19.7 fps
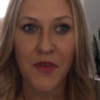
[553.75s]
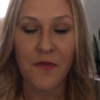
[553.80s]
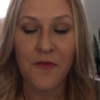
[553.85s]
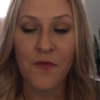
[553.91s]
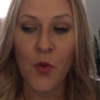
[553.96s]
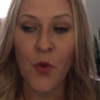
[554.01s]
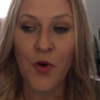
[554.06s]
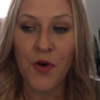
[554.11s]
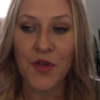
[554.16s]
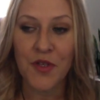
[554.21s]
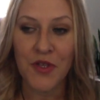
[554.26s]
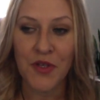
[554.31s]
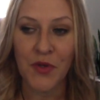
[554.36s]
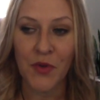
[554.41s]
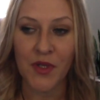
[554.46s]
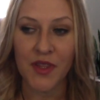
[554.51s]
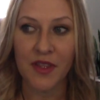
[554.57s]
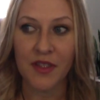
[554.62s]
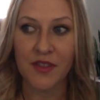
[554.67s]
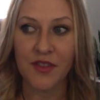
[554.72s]
for you
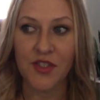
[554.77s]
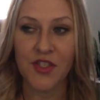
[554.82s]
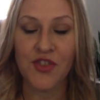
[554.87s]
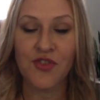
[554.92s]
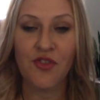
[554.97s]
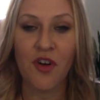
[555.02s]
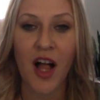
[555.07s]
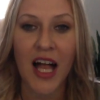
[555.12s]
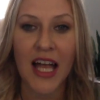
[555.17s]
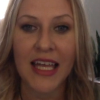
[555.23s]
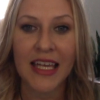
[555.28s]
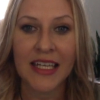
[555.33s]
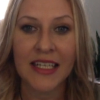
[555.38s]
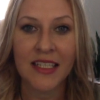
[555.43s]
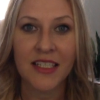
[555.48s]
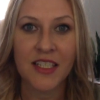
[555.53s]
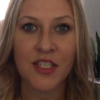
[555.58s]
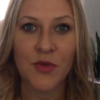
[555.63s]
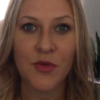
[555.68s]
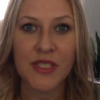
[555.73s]
with this
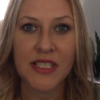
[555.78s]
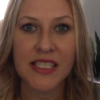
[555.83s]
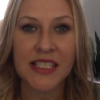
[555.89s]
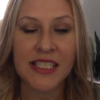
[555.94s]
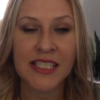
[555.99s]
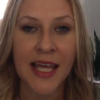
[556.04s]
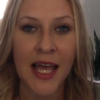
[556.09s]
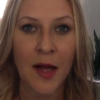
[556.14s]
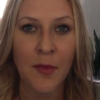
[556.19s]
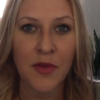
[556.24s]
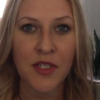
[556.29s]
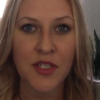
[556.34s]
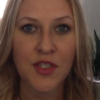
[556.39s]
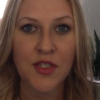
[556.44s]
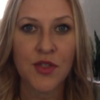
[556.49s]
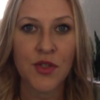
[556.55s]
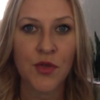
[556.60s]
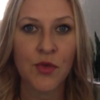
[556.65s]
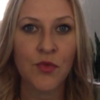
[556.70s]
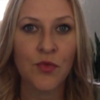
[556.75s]
trine to
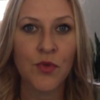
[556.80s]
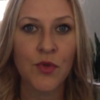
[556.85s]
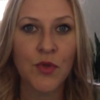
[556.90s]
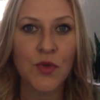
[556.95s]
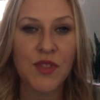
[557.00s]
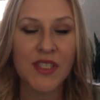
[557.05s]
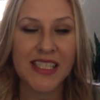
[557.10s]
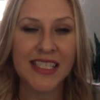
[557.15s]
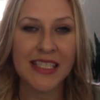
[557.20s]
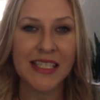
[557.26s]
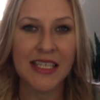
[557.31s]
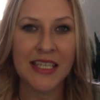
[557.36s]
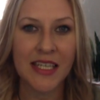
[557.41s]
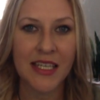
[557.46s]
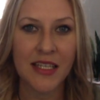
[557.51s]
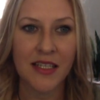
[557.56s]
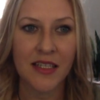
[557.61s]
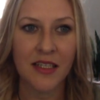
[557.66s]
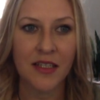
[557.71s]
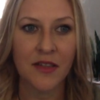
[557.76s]
establish the roots
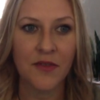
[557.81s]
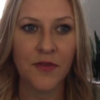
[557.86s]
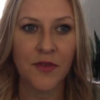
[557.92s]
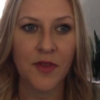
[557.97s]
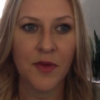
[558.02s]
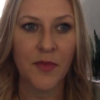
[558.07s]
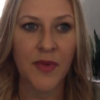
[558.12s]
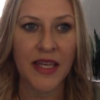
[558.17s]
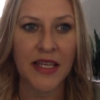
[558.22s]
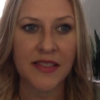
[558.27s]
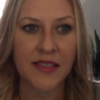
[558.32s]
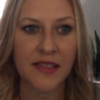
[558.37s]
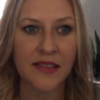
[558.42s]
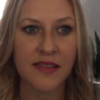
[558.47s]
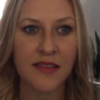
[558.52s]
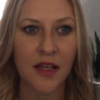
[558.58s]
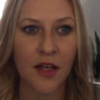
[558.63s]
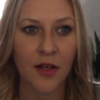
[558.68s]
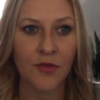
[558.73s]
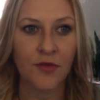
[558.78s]
needed for the
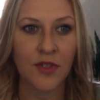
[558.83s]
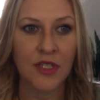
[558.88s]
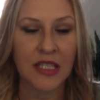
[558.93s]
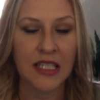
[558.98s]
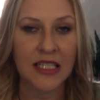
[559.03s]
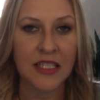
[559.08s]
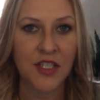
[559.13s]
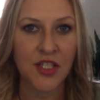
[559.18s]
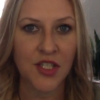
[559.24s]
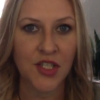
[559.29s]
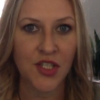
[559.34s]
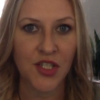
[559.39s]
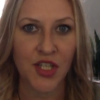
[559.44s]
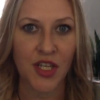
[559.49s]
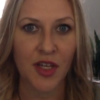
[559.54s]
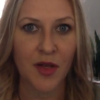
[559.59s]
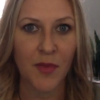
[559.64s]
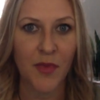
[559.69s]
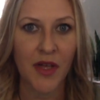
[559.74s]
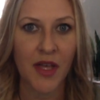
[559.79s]
basis of
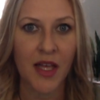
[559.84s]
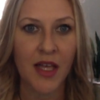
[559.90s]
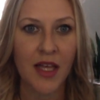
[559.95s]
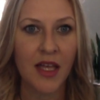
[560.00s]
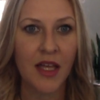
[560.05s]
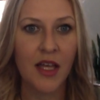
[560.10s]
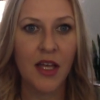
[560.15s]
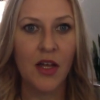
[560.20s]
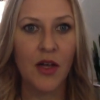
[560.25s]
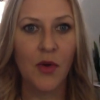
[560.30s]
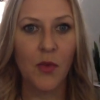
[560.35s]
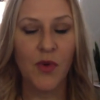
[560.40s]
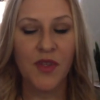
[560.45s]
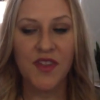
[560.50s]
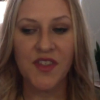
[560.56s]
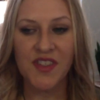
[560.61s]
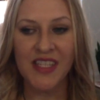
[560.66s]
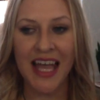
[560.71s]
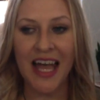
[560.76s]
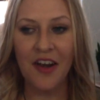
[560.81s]
relationship.
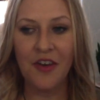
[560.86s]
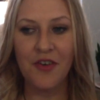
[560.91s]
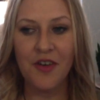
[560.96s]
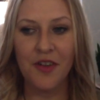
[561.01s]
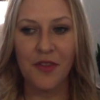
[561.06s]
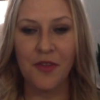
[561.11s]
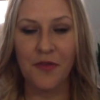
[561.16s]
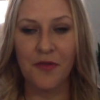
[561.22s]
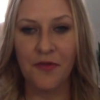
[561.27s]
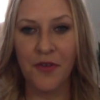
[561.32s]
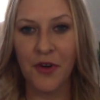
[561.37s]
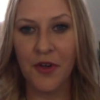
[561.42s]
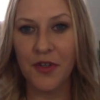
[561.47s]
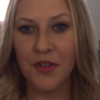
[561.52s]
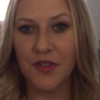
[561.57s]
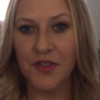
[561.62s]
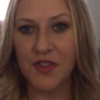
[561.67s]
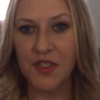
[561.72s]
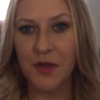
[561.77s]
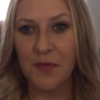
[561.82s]
With Saturn in the
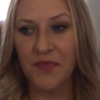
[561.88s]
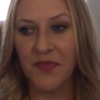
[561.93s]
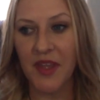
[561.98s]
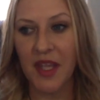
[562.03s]
1st,